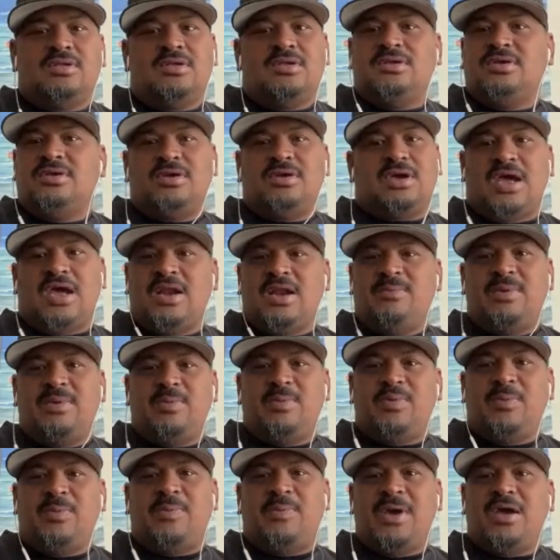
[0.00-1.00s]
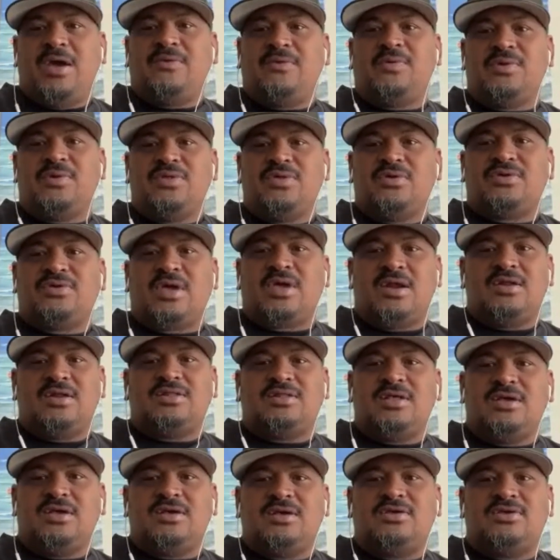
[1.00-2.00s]
you got to be prepared for those kind of
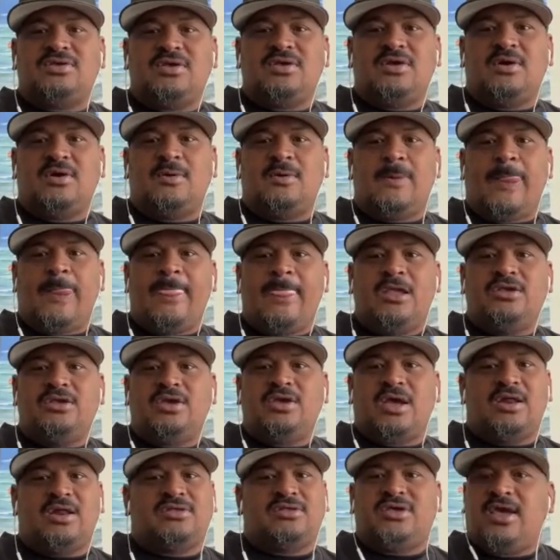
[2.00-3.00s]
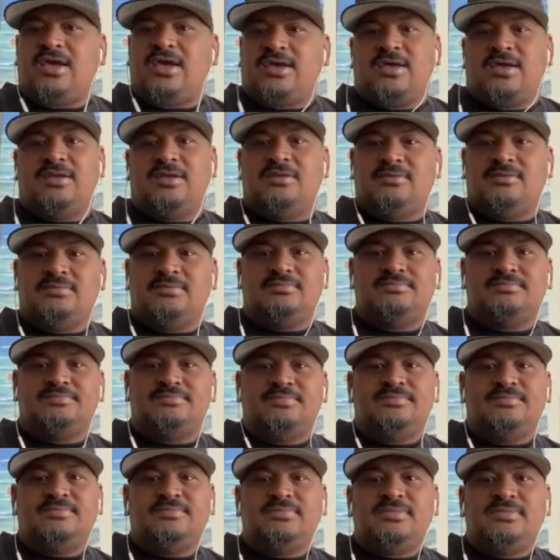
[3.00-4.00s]
things, and you got to take it.
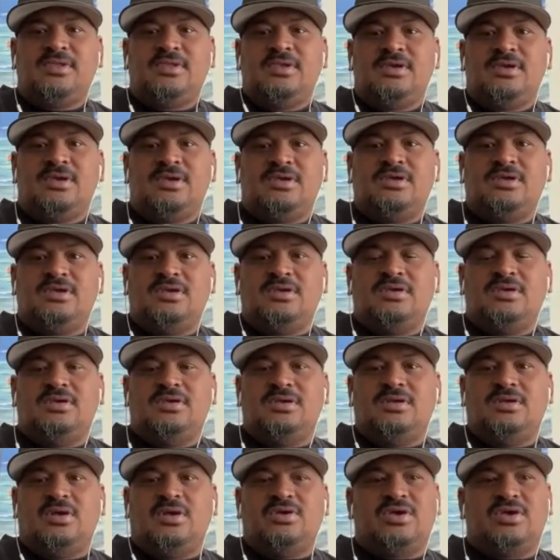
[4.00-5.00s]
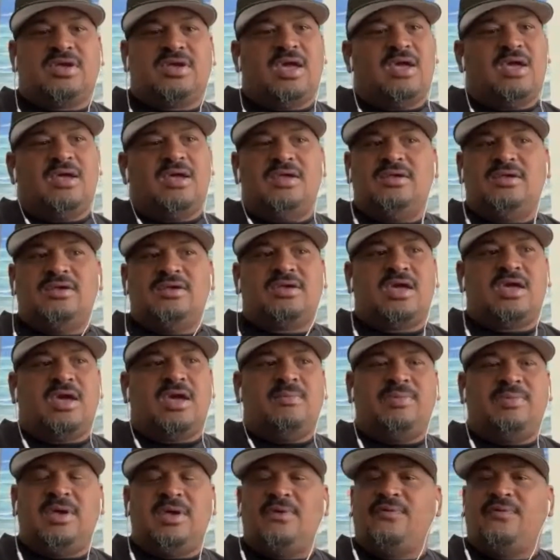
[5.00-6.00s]
you
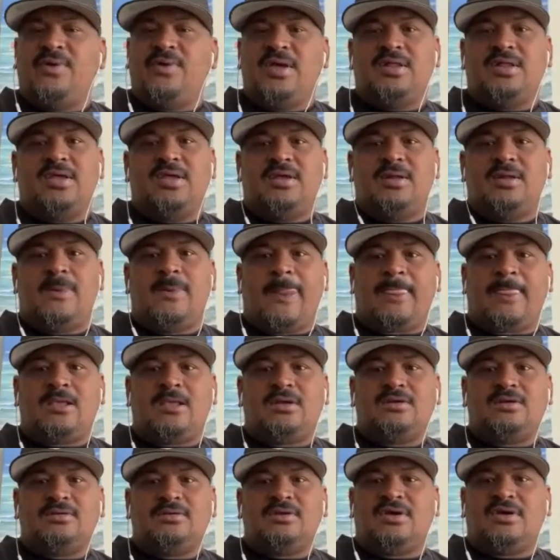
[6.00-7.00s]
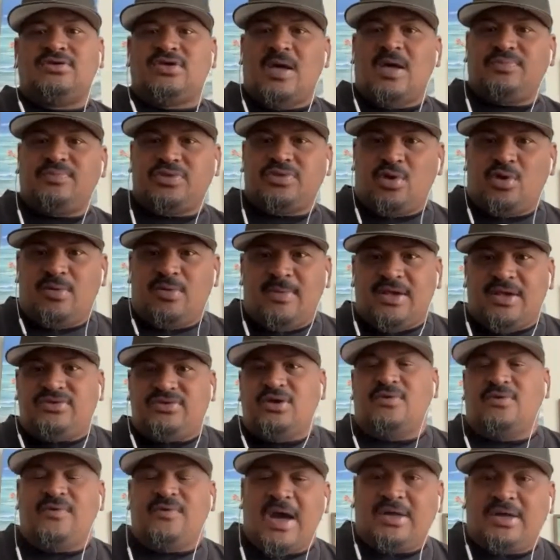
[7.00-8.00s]
can't be offended because I'm throwing
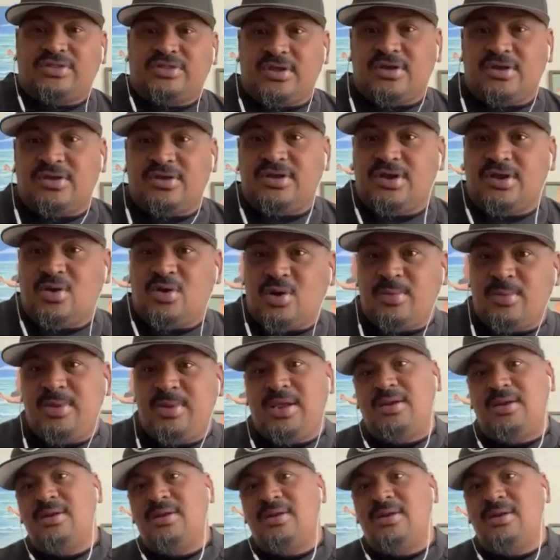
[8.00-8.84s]
myself out there. You know what I mean?